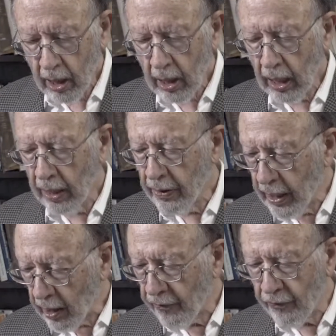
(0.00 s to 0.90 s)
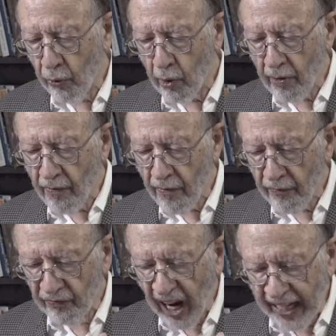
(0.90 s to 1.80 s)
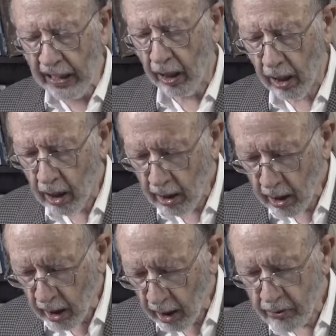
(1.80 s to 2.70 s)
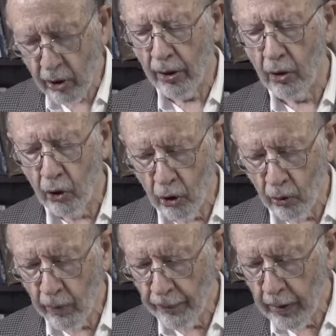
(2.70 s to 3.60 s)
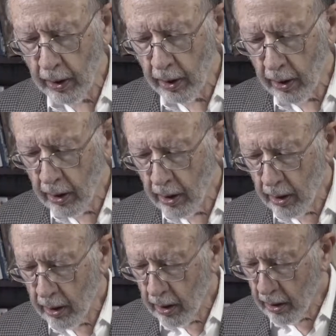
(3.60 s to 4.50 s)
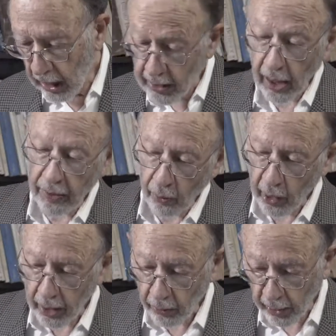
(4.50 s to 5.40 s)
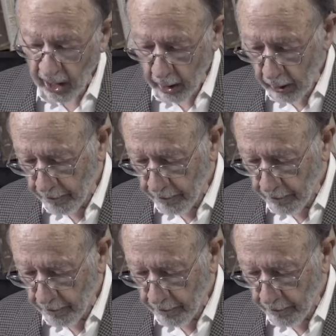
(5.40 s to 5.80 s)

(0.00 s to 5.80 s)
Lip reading: and therefore vital to the new, and the other way around.